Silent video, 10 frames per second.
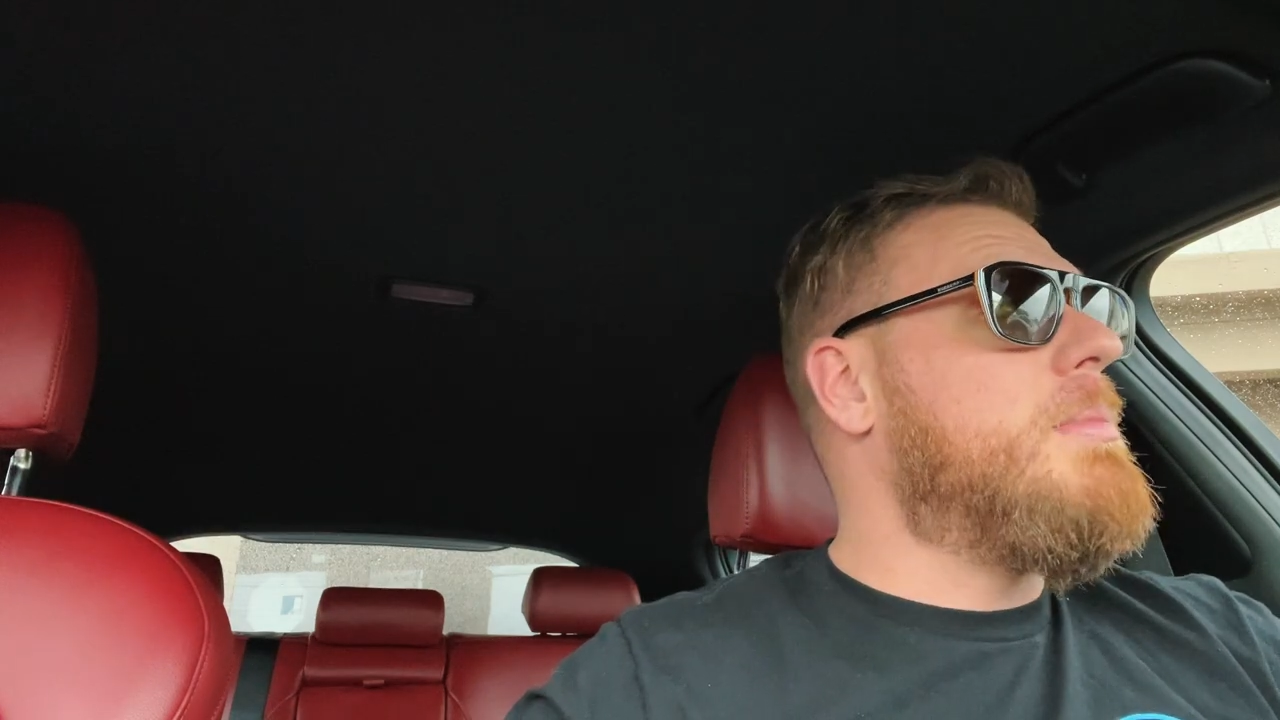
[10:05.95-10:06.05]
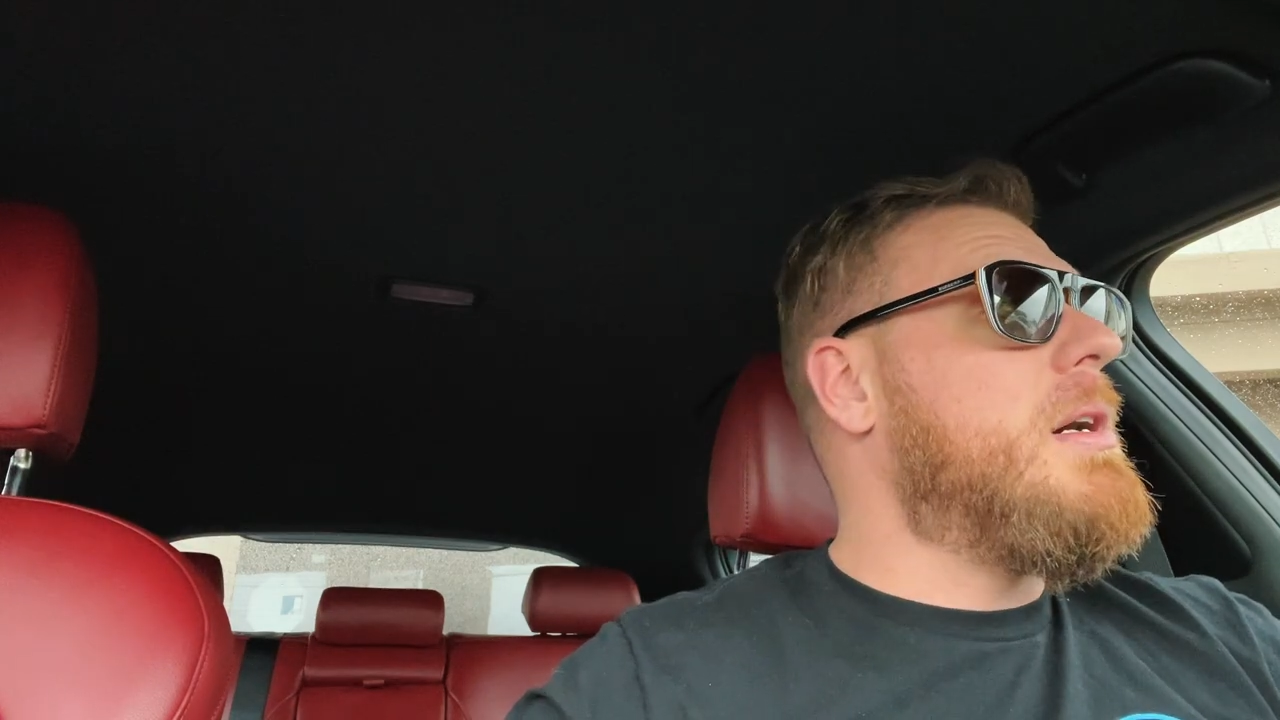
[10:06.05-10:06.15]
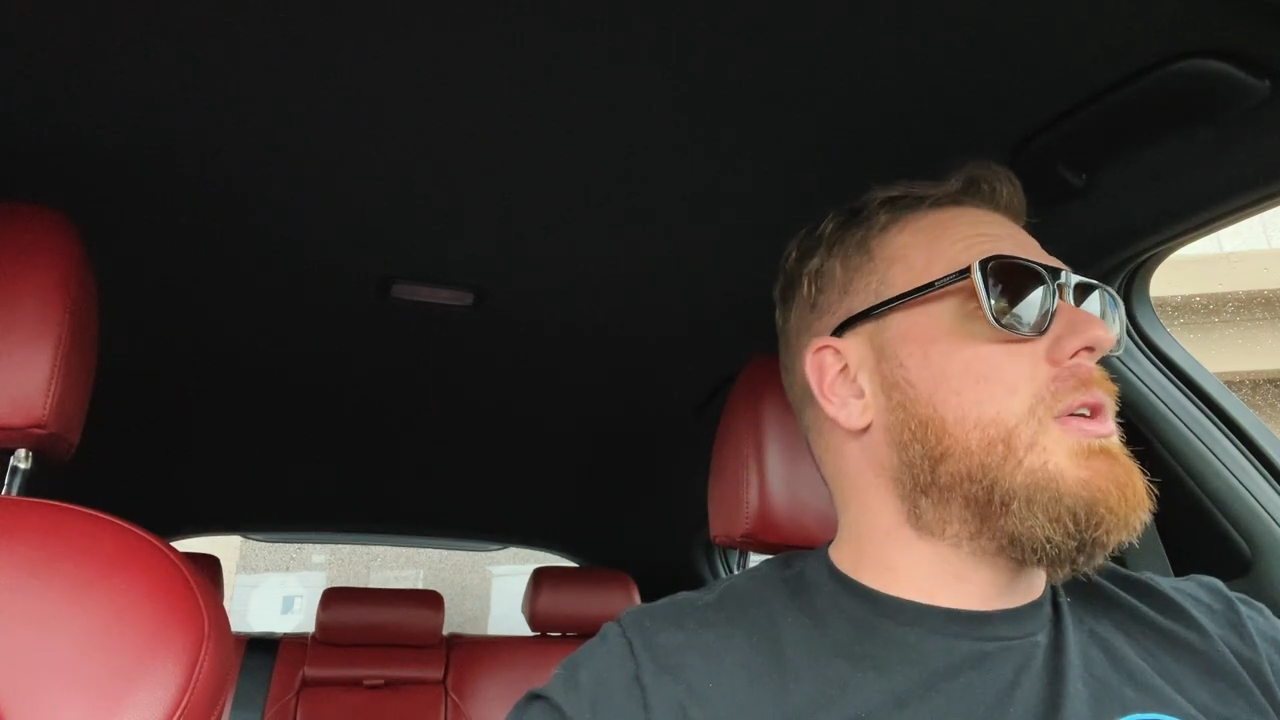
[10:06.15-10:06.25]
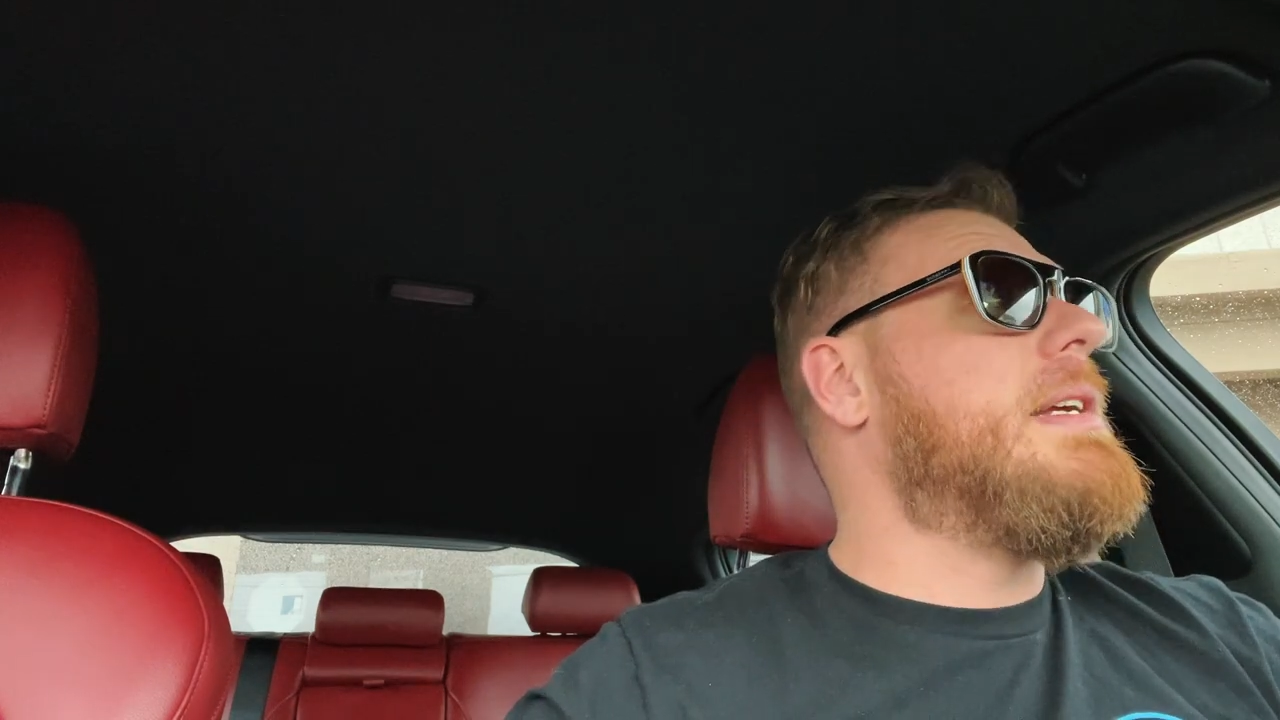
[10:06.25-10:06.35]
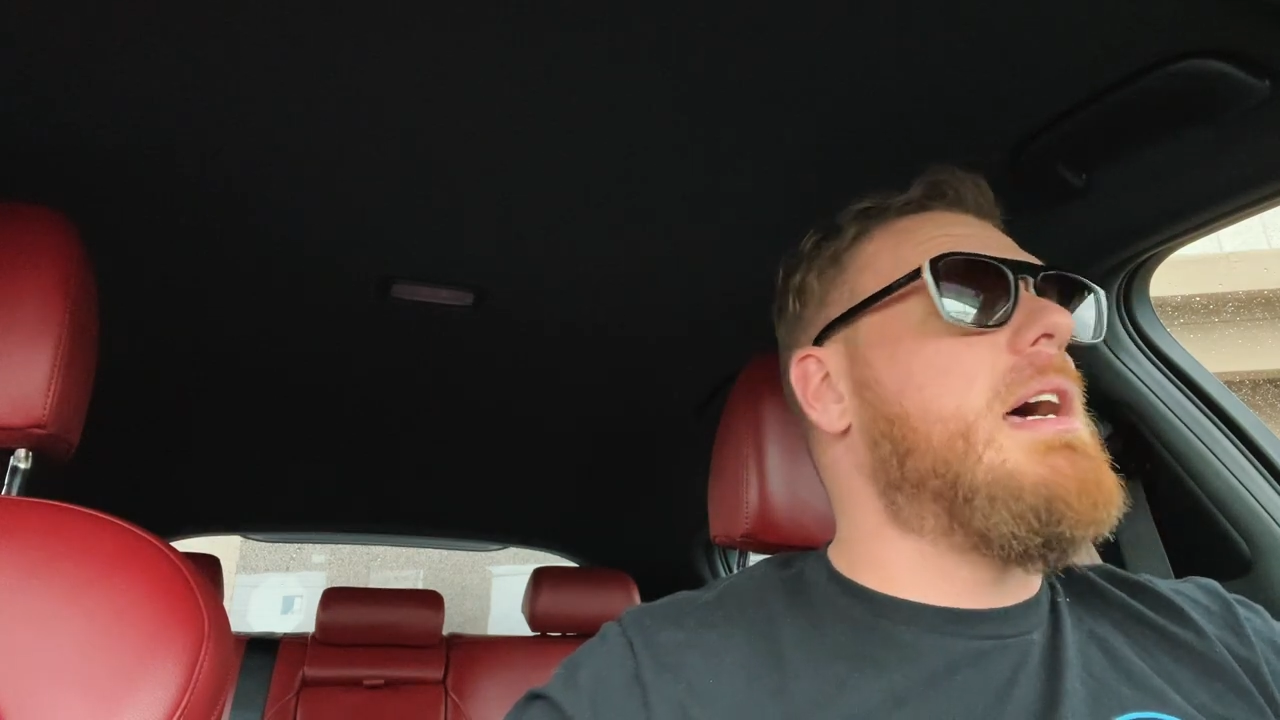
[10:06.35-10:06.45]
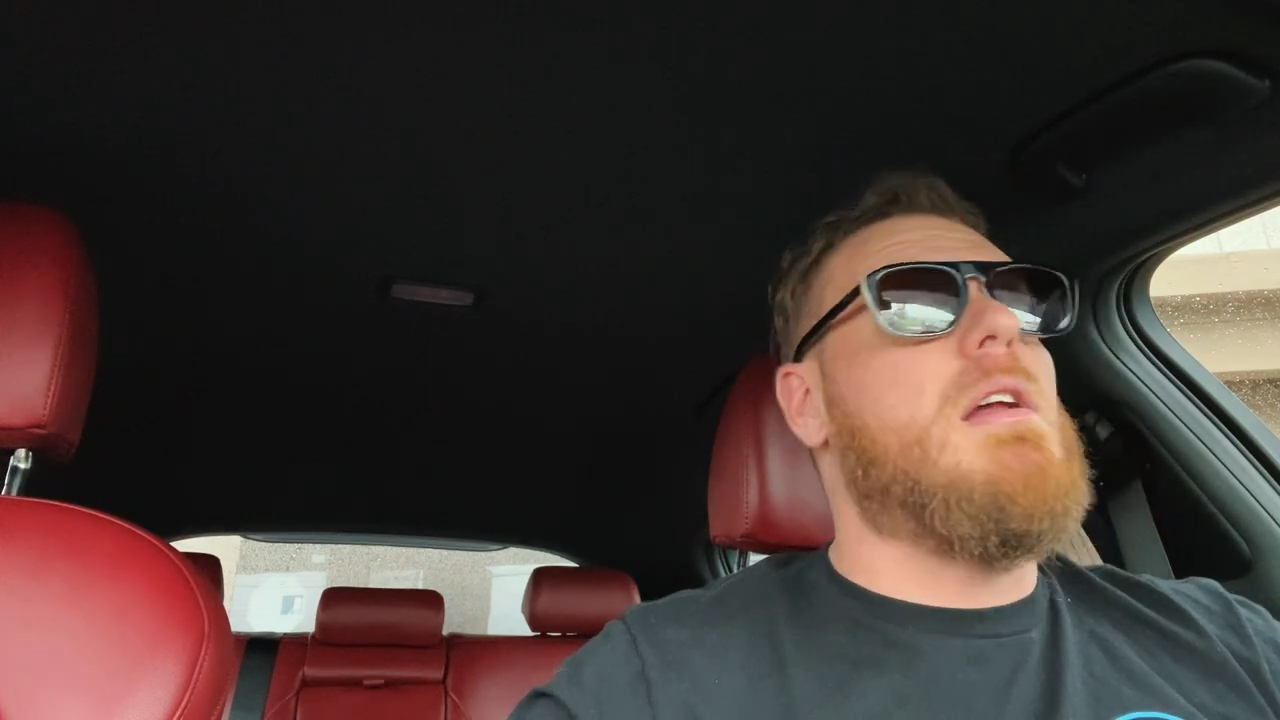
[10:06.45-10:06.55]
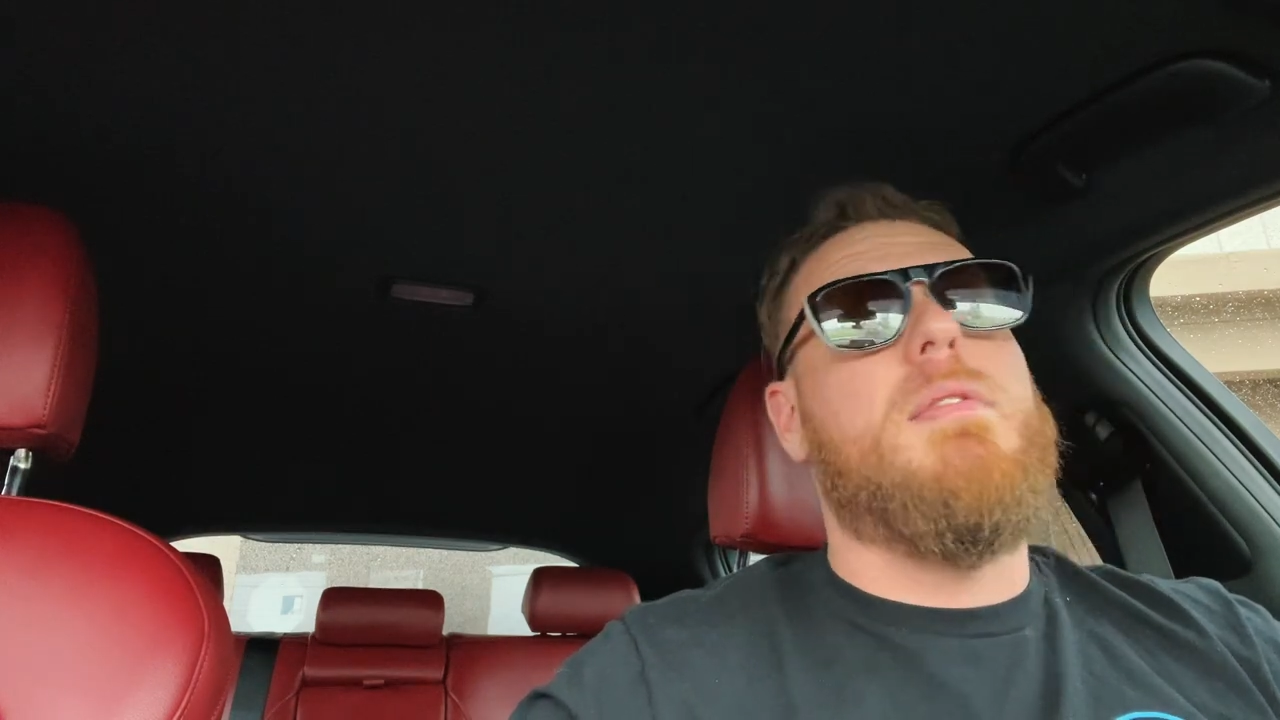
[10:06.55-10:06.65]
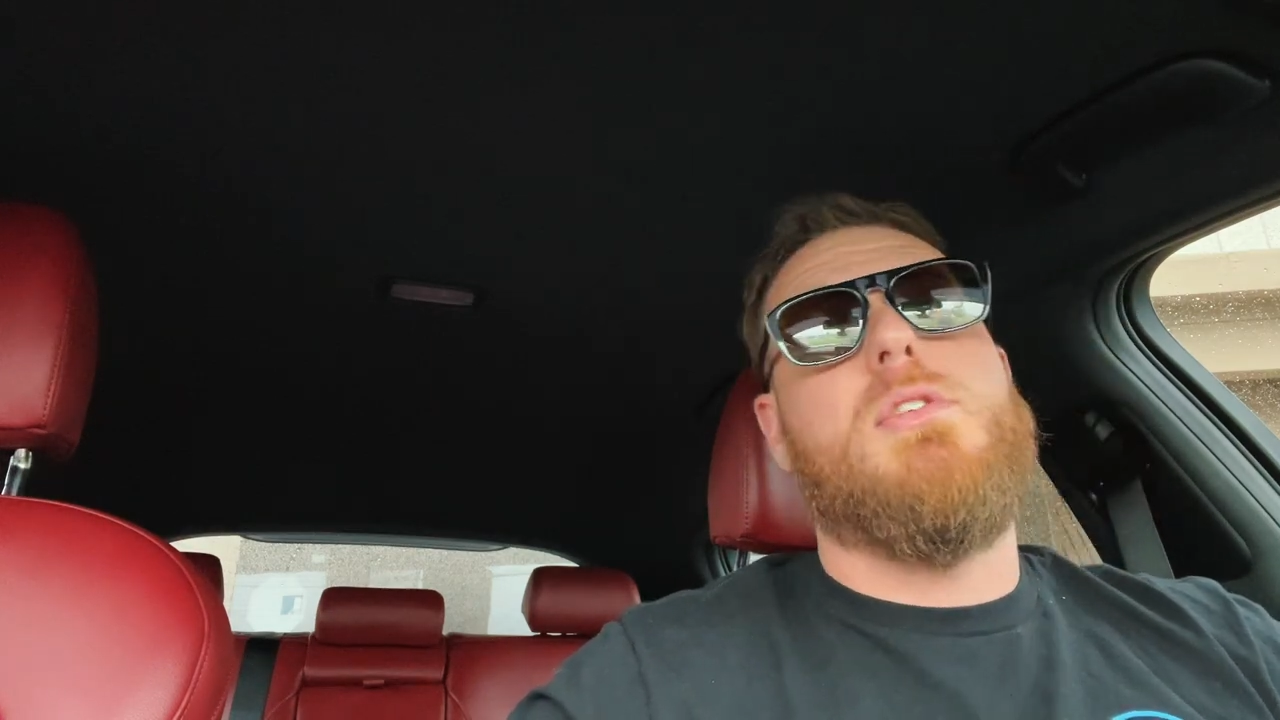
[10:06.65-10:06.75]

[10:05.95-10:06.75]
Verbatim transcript: buckle down on